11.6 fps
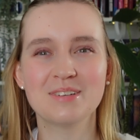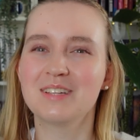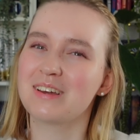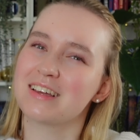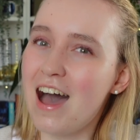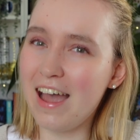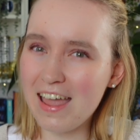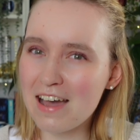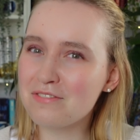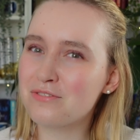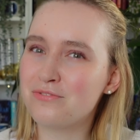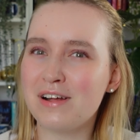Like, I
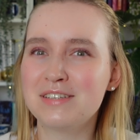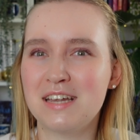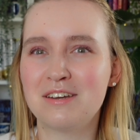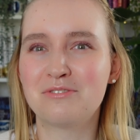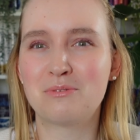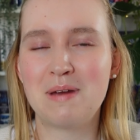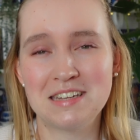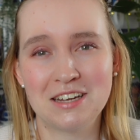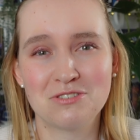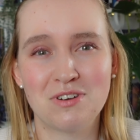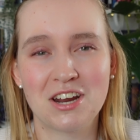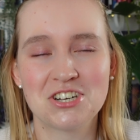haven't felt any romantic
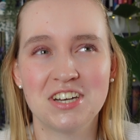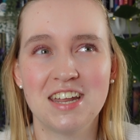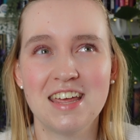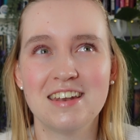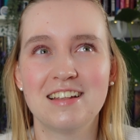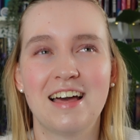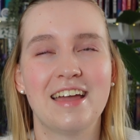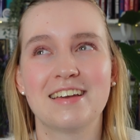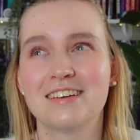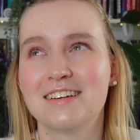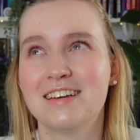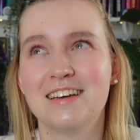attraction in like